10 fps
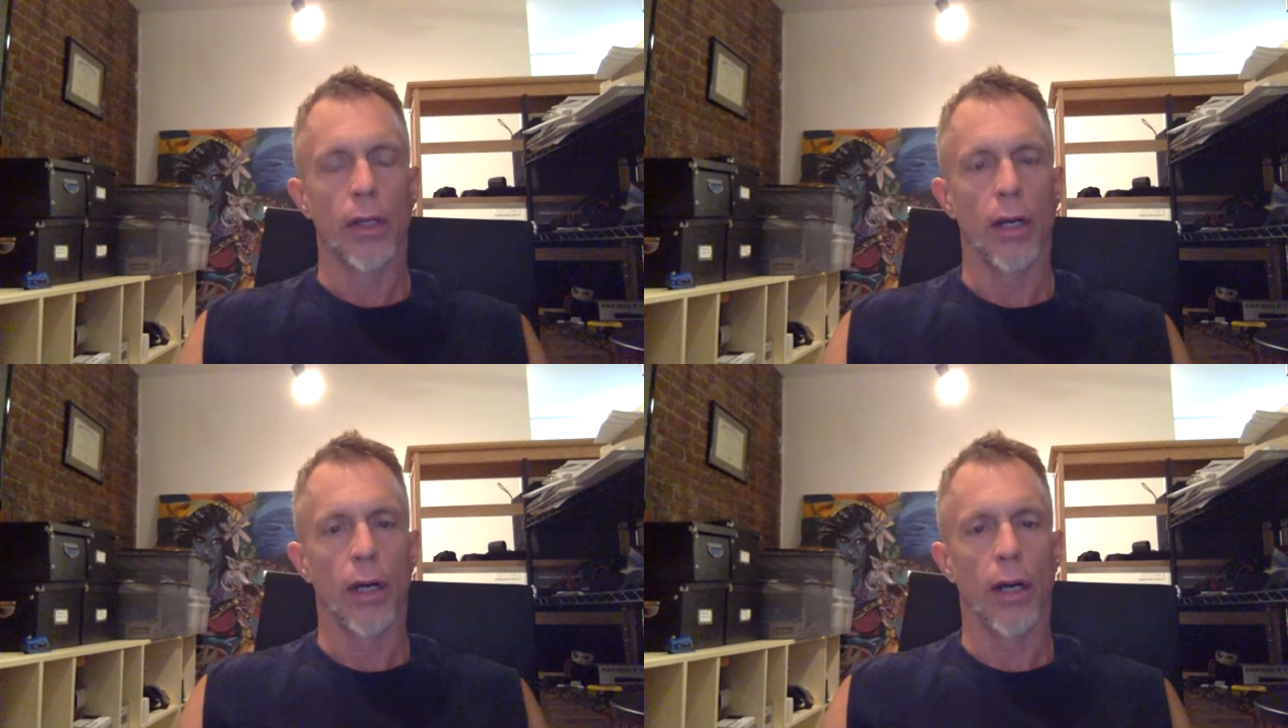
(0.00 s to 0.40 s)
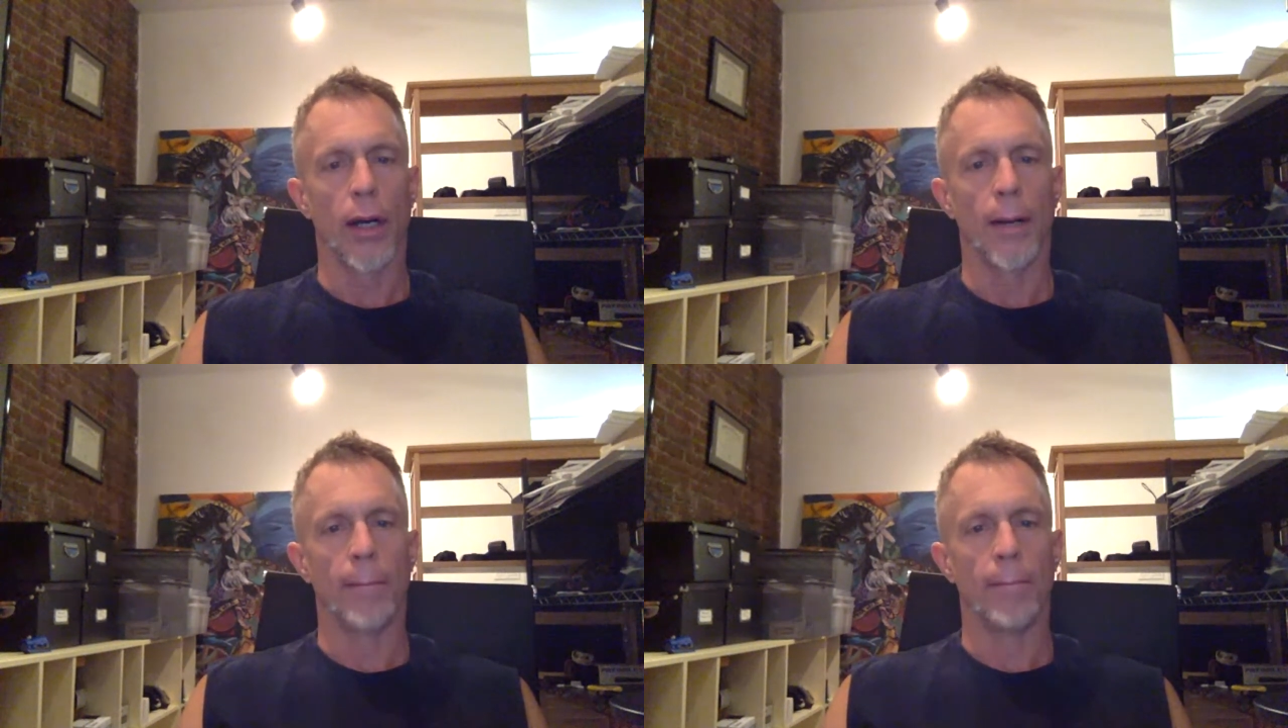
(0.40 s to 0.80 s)

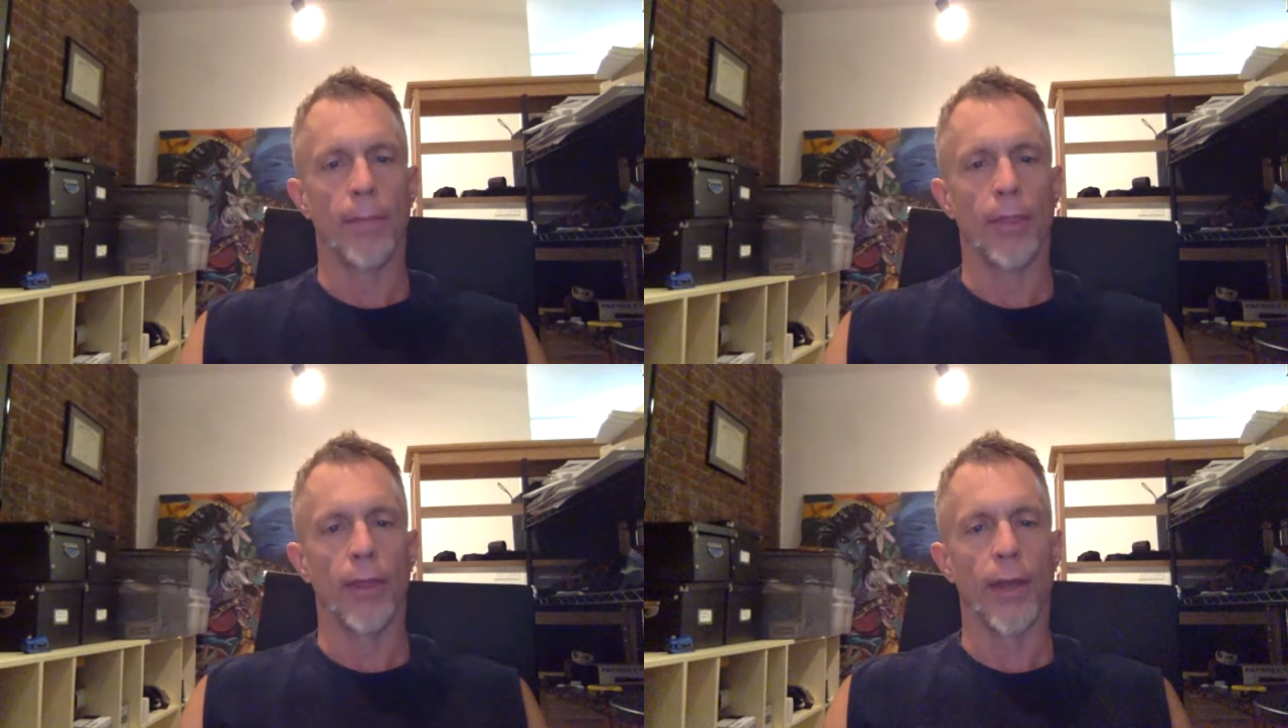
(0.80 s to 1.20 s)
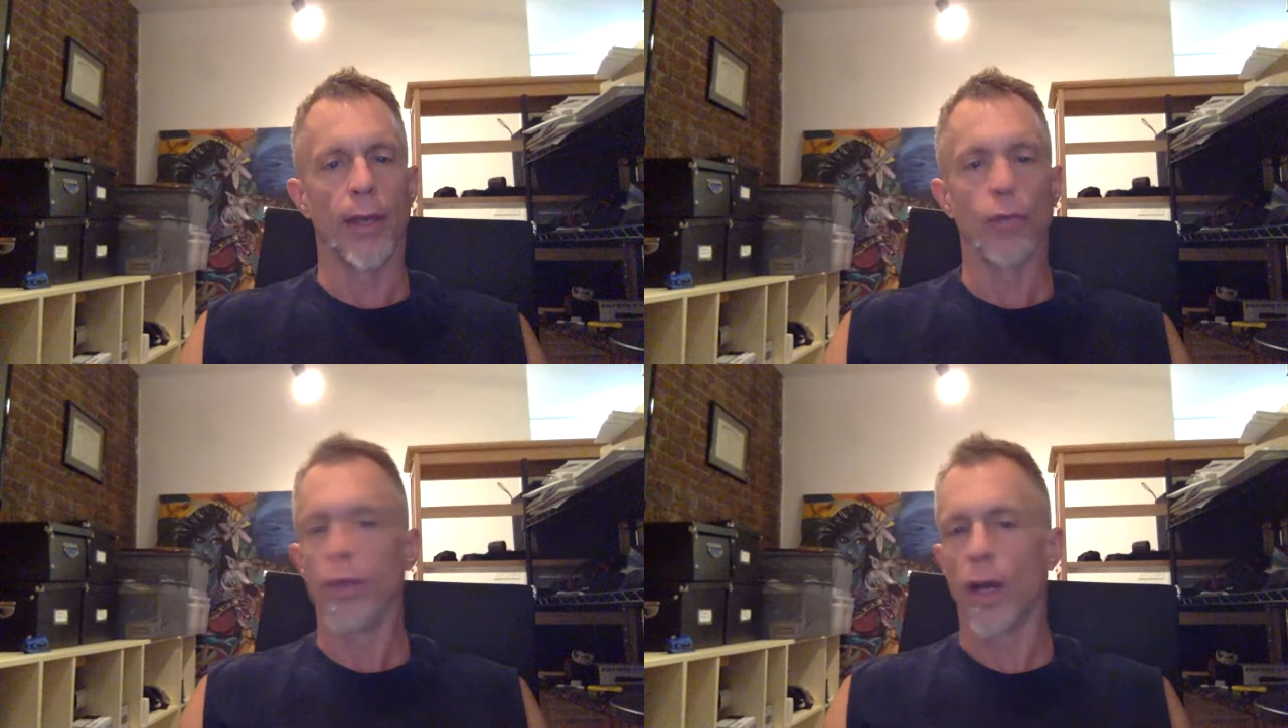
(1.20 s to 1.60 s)

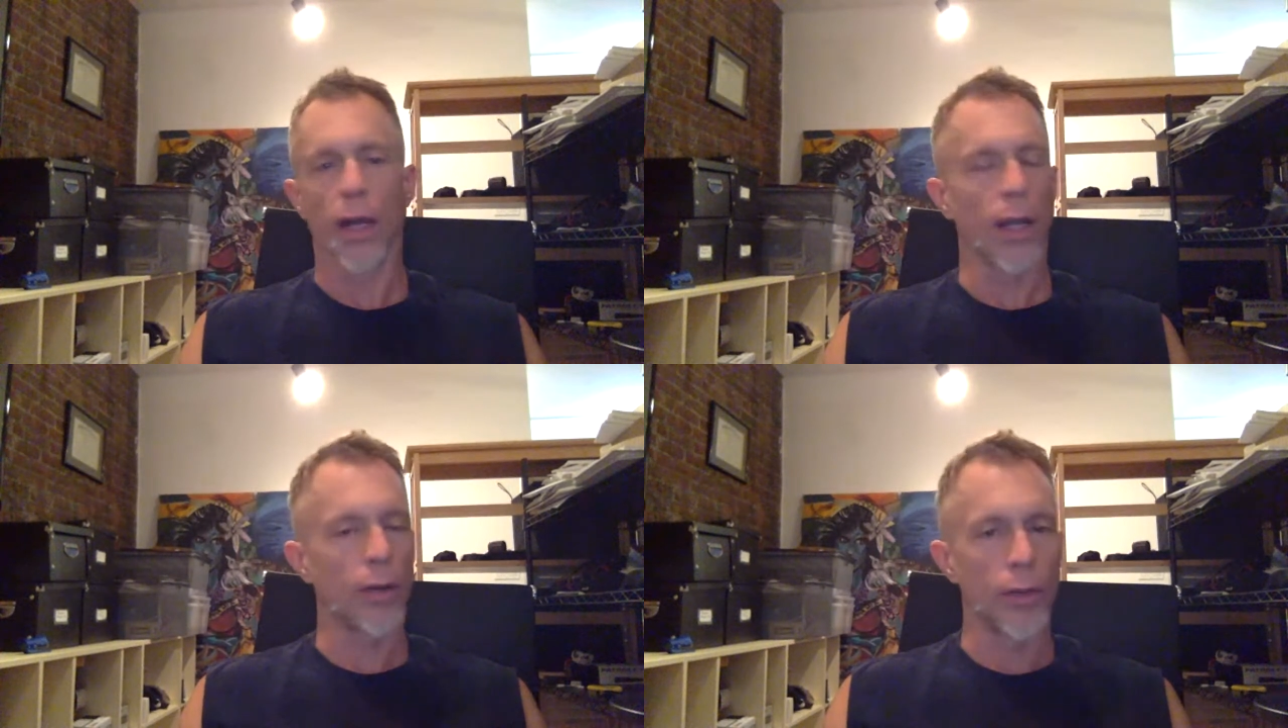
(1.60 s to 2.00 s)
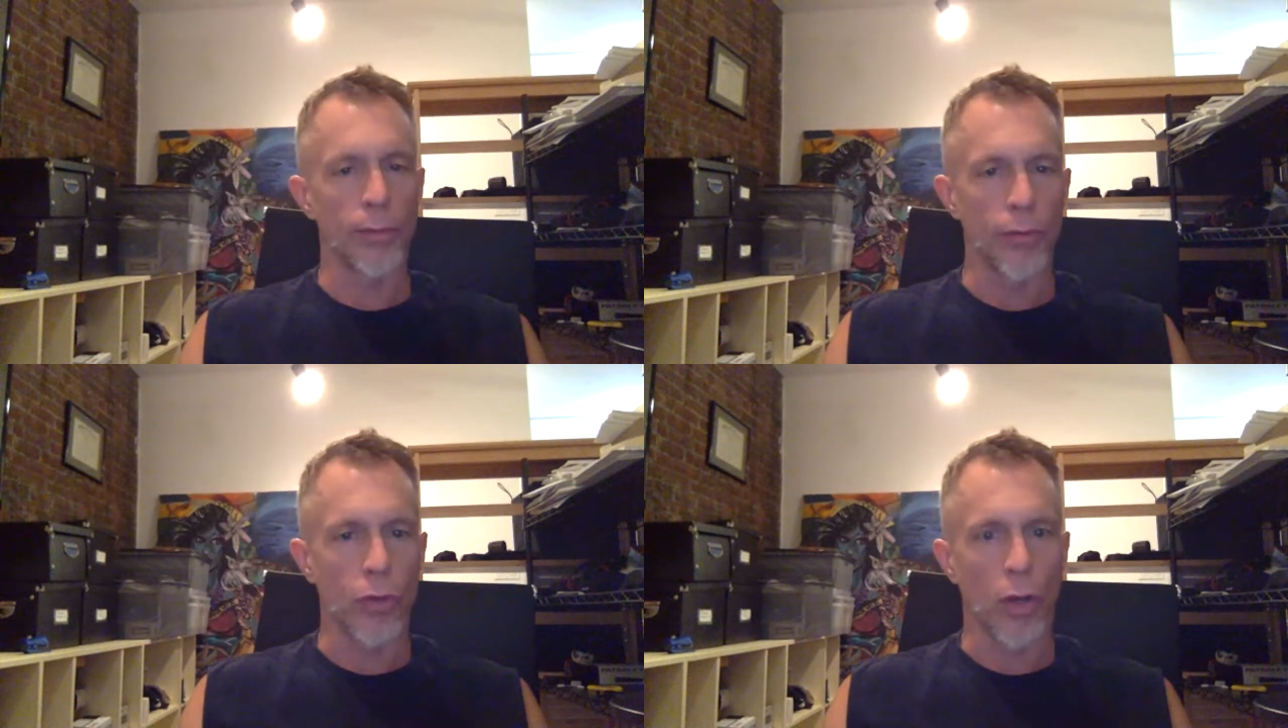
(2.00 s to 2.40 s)
They would not allow him
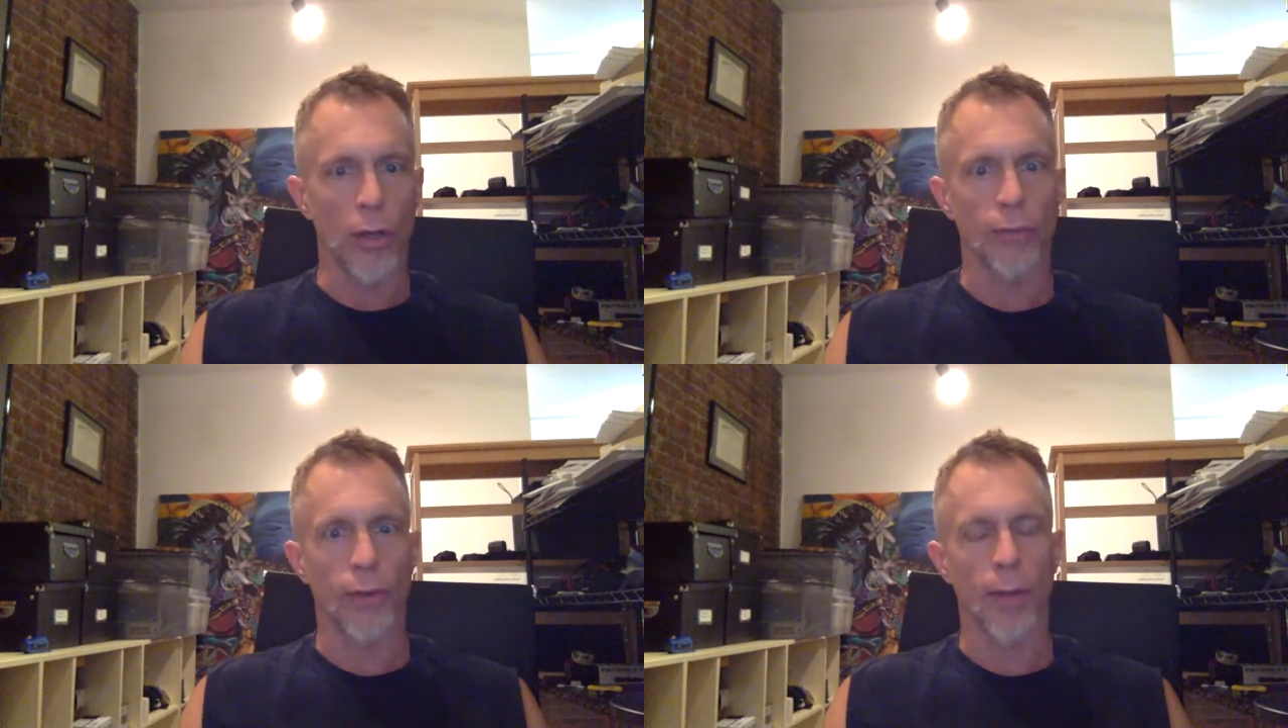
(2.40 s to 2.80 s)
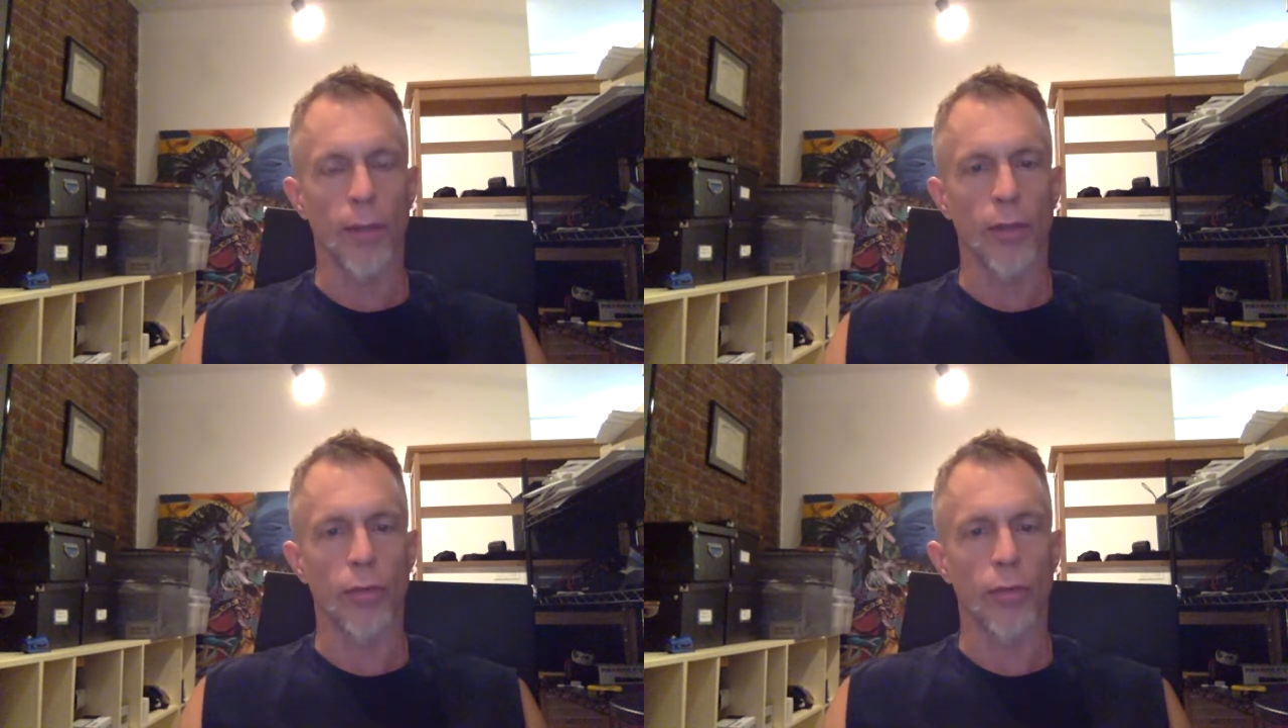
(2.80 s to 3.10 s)
to call his family,